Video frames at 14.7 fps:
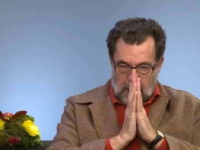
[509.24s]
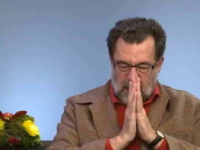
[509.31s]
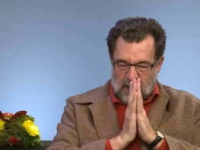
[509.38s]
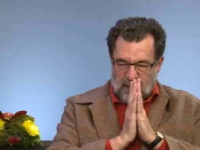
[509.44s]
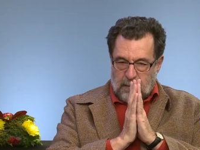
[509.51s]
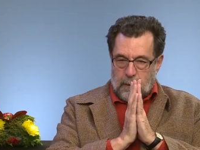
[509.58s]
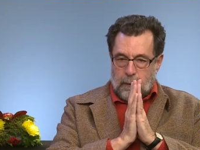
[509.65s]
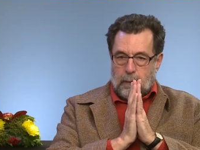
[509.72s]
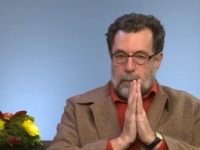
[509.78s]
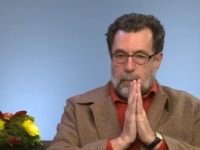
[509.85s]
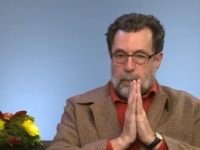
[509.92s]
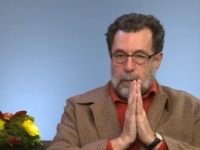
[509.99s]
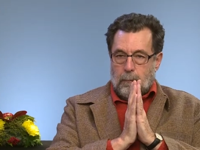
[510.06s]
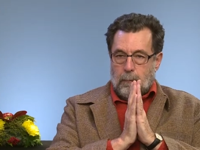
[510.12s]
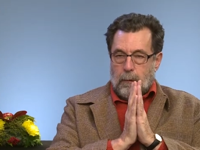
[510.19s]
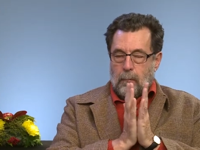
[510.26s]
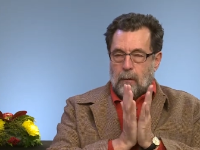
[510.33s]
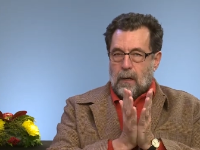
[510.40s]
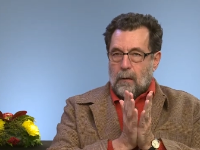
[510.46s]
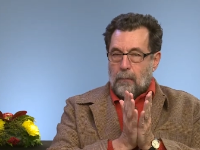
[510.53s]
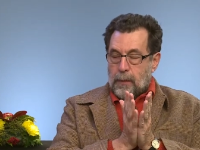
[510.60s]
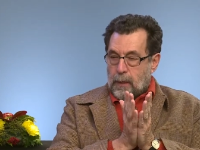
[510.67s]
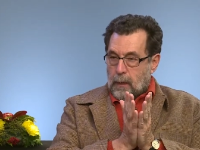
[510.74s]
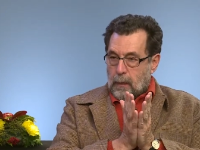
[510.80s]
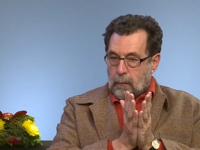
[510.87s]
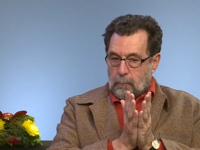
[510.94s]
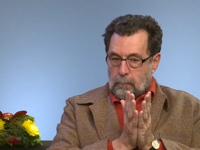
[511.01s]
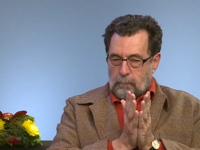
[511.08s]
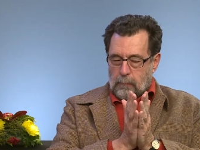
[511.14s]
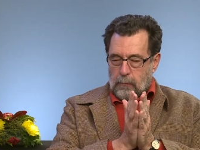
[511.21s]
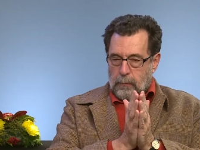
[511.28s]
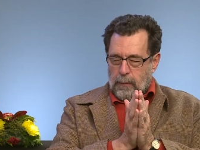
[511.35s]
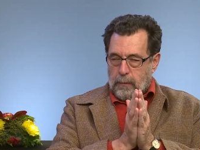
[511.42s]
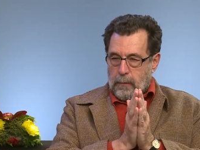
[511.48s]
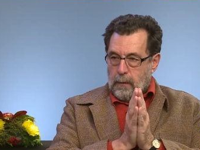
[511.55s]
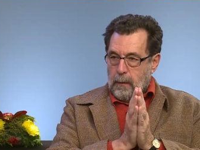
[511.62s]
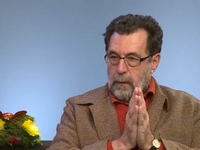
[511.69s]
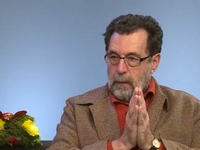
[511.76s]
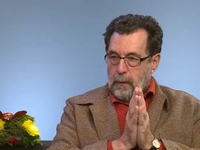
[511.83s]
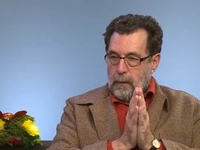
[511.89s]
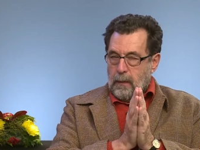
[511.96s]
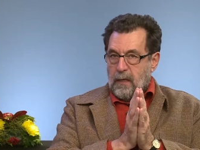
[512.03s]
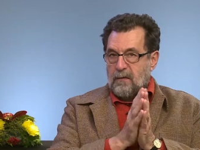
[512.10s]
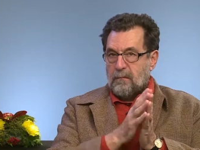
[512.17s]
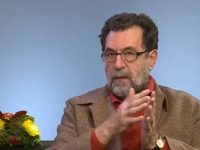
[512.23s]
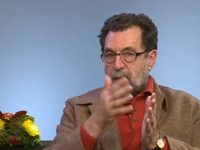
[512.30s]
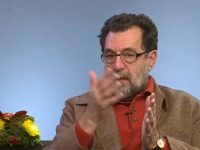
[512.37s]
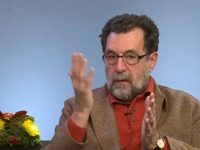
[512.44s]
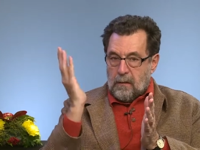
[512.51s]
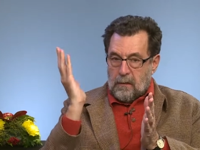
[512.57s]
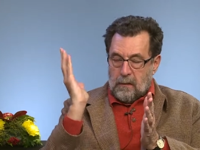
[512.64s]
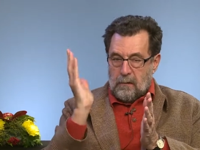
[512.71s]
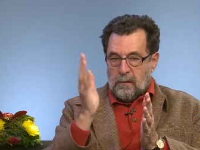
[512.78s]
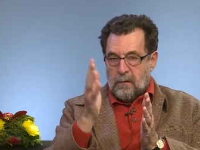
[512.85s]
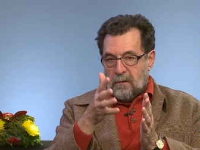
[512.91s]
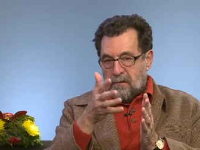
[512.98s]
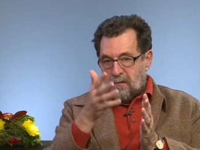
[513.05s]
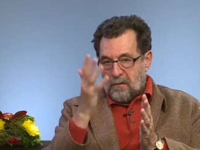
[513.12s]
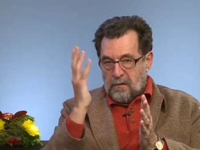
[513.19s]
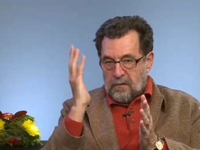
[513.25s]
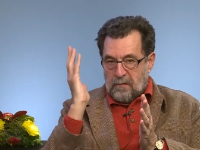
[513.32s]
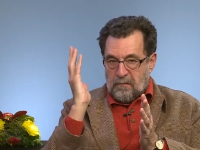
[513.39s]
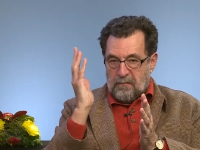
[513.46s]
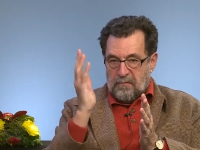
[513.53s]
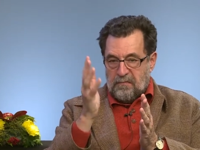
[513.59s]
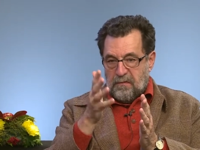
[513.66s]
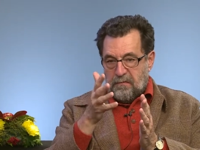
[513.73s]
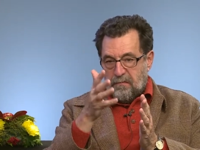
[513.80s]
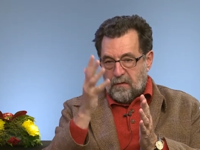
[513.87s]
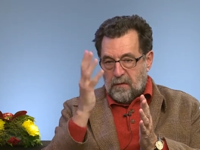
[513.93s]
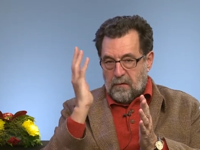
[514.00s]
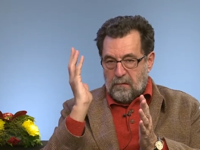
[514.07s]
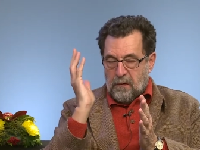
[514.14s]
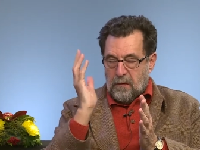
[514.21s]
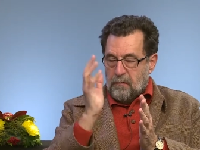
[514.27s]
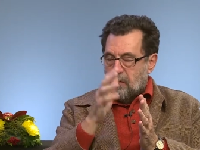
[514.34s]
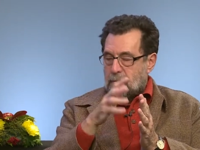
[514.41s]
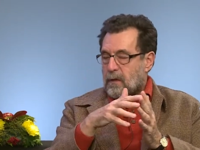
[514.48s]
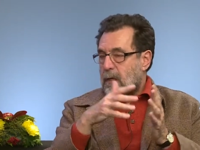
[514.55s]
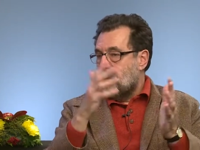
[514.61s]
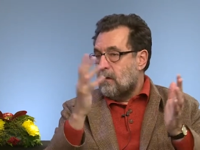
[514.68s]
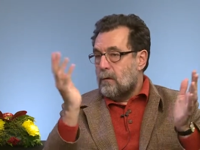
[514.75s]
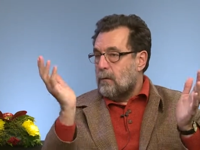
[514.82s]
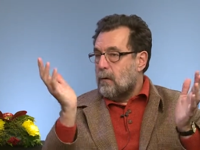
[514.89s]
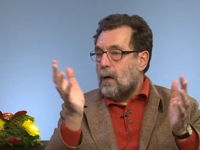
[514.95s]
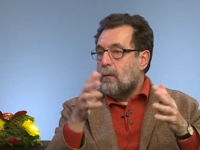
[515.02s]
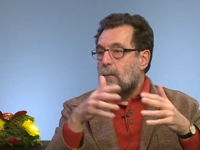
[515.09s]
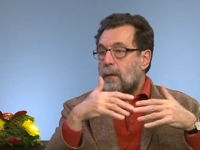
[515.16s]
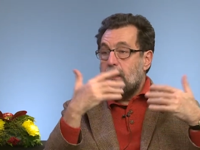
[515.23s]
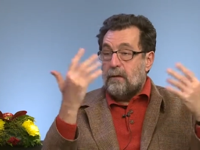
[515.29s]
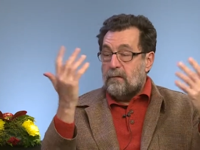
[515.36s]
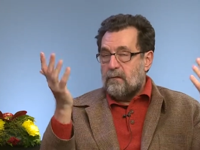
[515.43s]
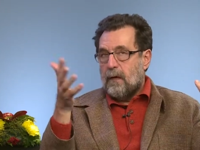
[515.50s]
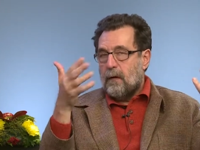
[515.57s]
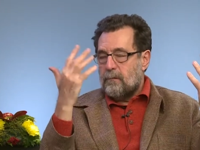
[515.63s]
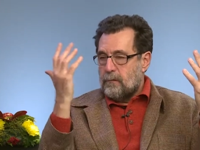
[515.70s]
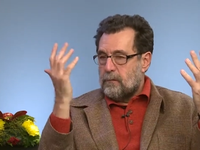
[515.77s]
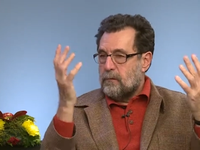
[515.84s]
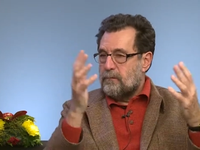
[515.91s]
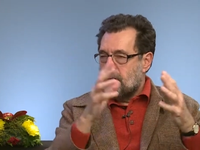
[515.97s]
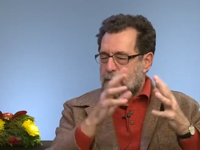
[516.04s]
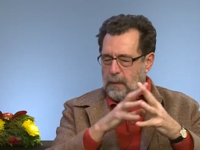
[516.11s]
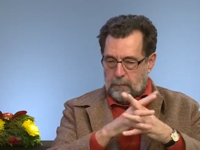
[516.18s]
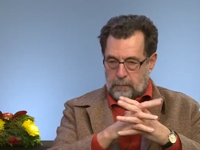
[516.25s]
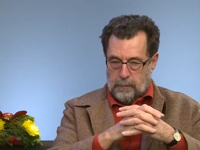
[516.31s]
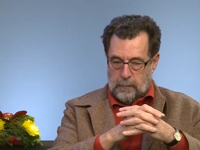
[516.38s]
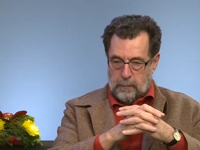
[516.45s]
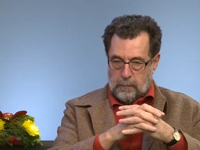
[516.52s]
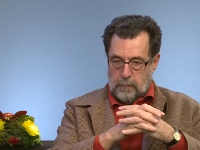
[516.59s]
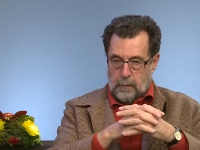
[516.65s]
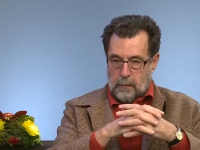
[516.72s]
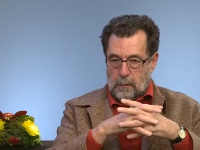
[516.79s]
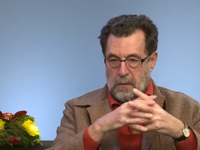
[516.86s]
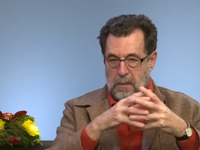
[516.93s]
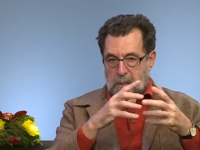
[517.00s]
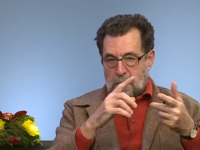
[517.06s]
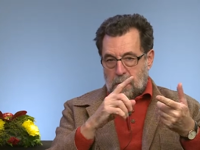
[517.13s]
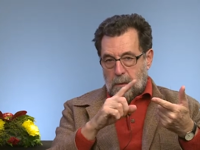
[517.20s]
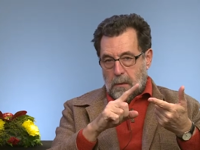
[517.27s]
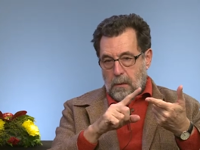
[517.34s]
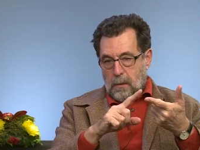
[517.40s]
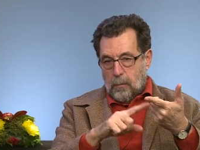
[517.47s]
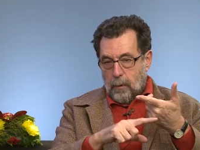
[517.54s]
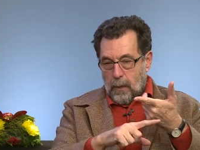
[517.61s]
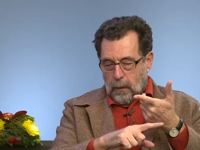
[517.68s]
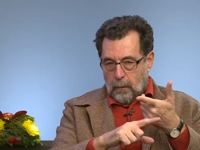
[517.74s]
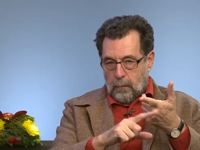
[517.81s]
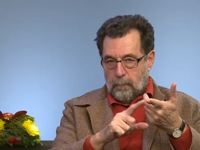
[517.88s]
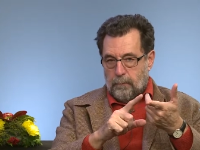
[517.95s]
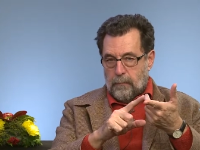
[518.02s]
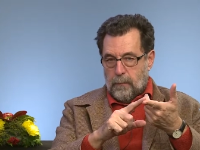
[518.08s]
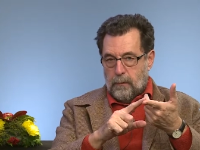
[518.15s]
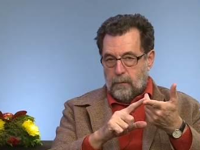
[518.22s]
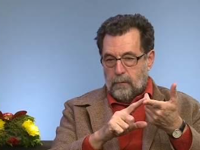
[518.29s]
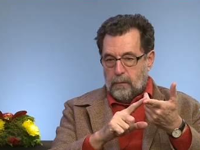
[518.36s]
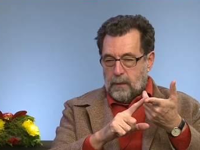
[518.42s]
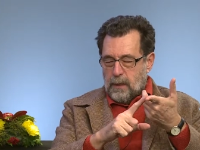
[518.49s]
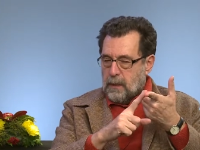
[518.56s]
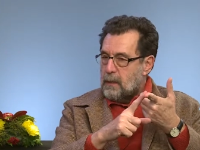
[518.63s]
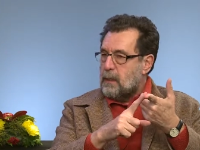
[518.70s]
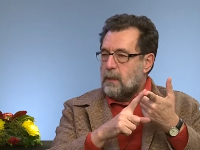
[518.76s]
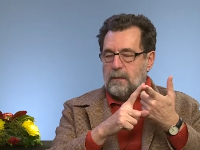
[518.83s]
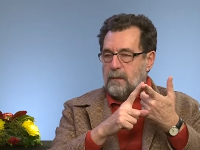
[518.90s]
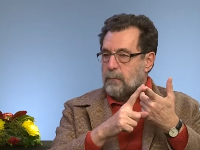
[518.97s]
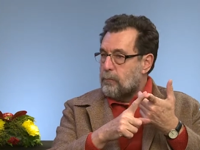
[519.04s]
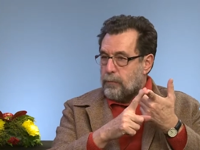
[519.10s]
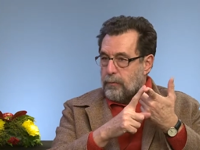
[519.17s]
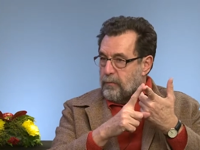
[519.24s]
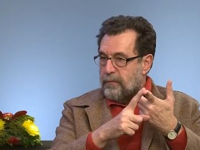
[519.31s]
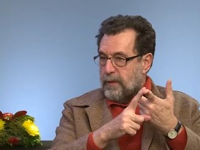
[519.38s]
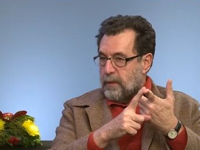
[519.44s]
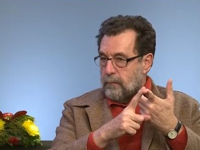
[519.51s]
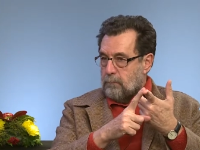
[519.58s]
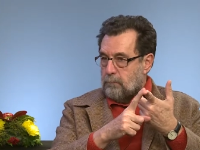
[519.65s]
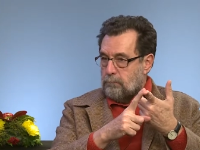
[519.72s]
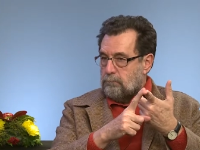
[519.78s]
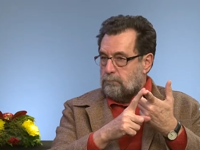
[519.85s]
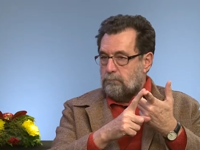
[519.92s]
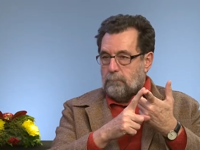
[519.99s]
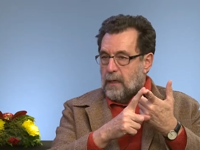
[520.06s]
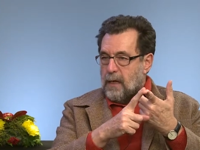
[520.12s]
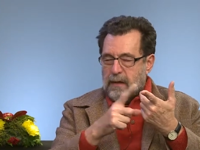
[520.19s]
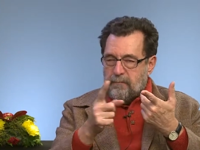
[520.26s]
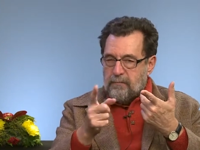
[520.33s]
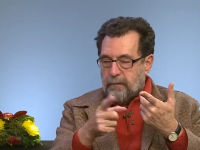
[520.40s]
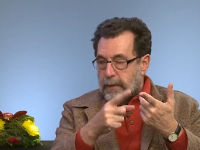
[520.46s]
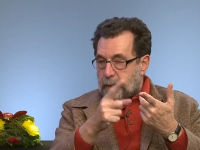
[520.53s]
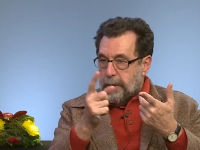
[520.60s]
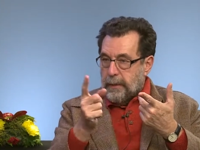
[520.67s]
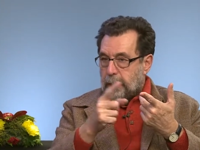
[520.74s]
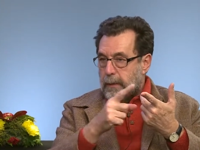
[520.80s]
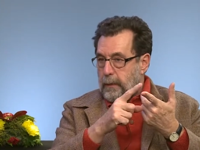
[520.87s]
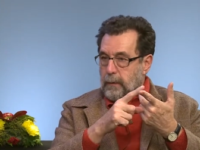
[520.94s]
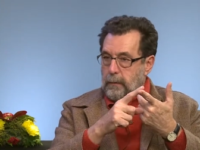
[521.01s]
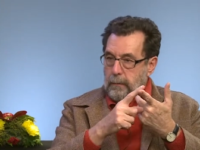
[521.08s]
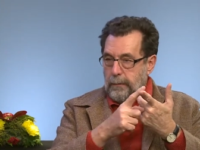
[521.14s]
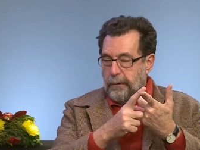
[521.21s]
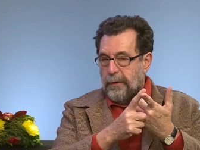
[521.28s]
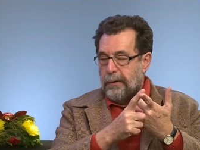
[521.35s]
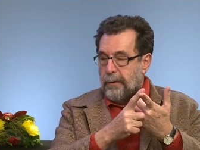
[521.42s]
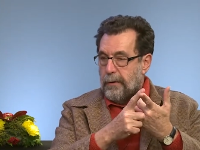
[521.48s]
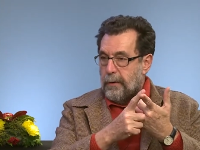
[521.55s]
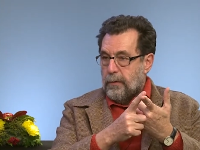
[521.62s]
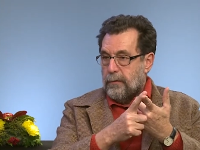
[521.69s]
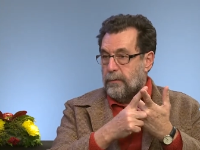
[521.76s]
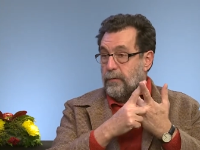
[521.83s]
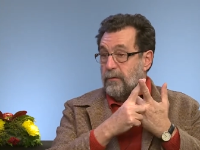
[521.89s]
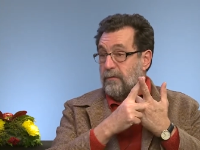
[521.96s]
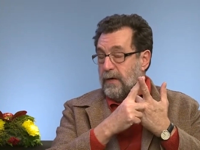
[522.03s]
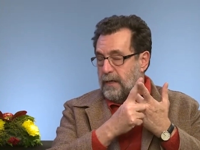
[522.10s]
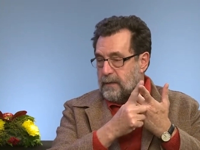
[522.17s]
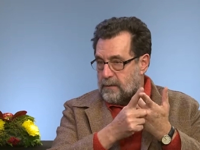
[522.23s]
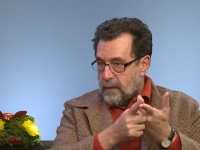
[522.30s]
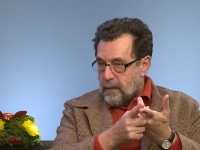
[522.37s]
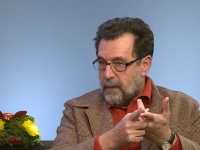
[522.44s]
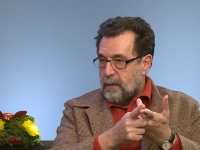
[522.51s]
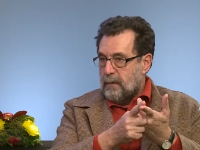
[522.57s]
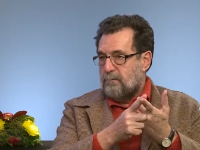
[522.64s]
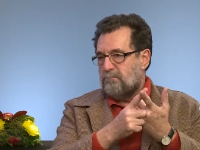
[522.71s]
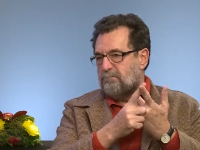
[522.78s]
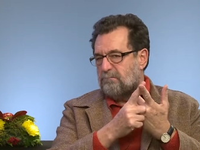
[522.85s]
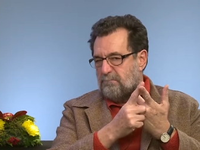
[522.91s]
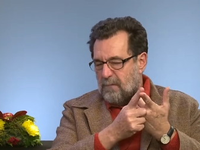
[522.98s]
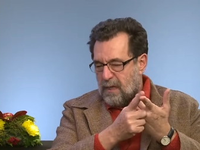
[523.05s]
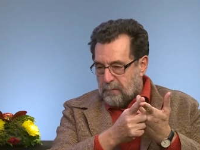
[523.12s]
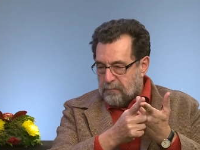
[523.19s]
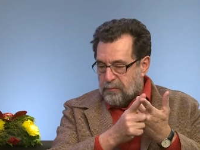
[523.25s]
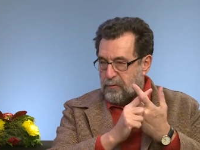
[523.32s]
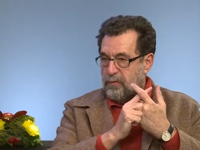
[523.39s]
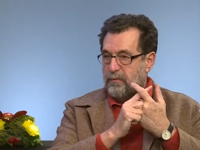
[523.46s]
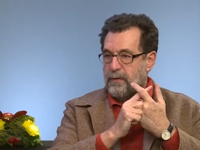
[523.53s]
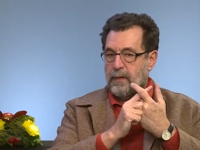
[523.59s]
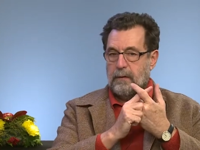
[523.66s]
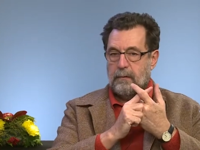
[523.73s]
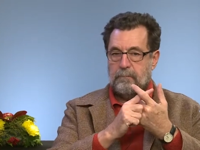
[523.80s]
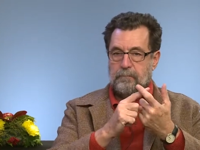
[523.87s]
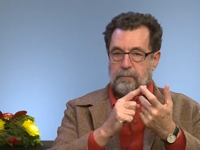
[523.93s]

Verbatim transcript: I think, where are we now? we see it has been done in 150,000, I don't know how many thousands of thousands. Well, the technique is improving every year, the device are improving.